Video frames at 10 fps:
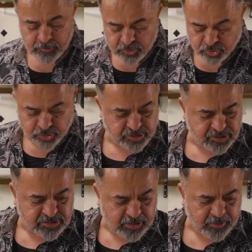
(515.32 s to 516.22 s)
So, this
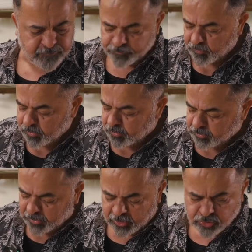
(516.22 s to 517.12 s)
is done.
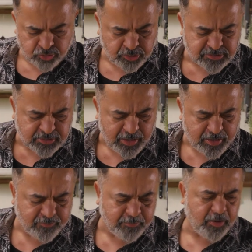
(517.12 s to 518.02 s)
Now, to this I
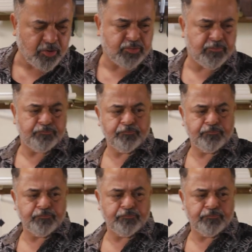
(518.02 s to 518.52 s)
have about